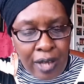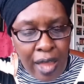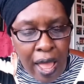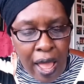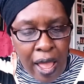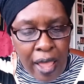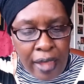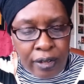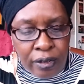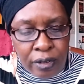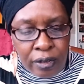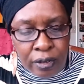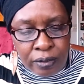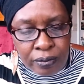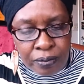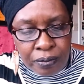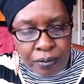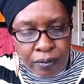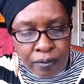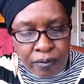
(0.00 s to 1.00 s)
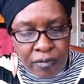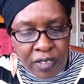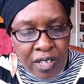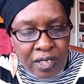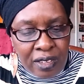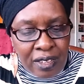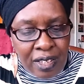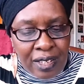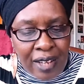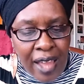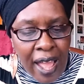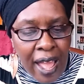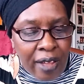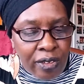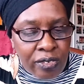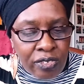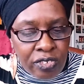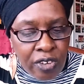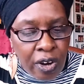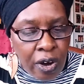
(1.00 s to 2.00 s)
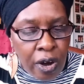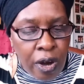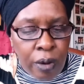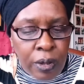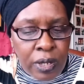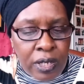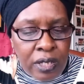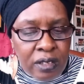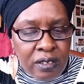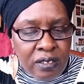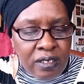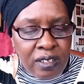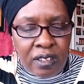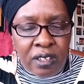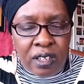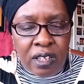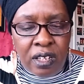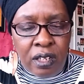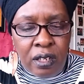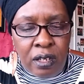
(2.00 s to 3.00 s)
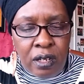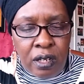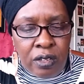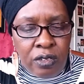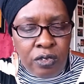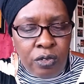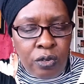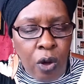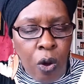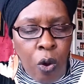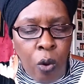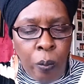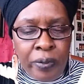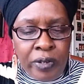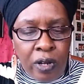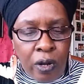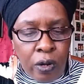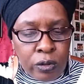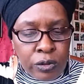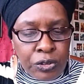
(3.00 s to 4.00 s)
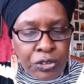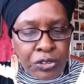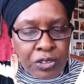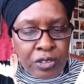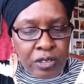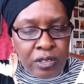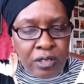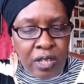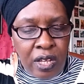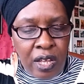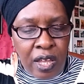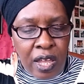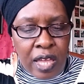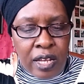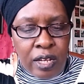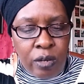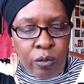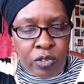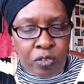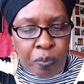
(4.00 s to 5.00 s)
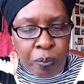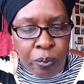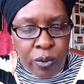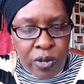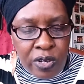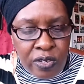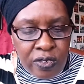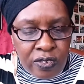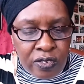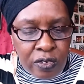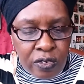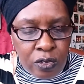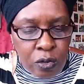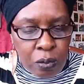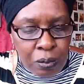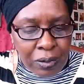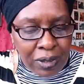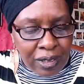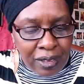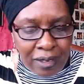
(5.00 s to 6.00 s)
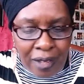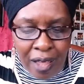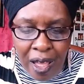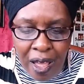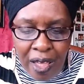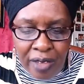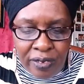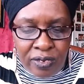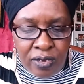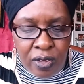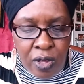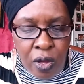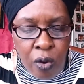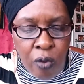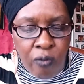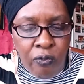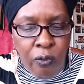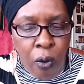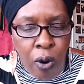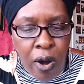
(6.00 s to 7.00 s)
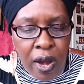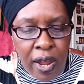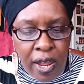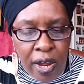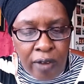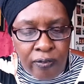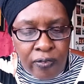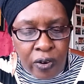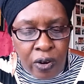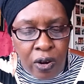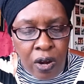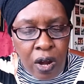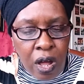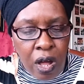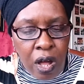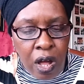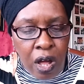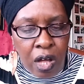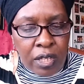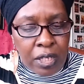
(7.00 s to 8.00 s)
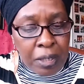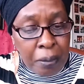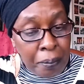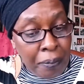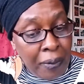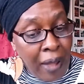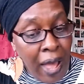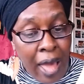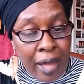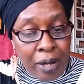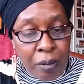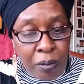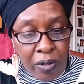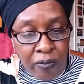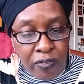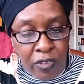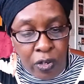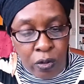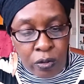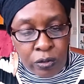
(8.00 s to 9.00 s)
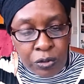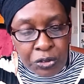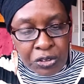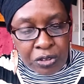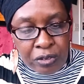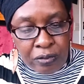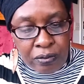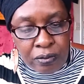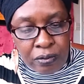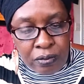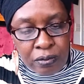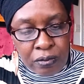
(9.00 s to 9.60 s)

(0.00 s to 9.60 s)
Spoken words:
Nile. The Nile's current took it to the open ocean, and it was presumed lost forever on the bottom of the ocean.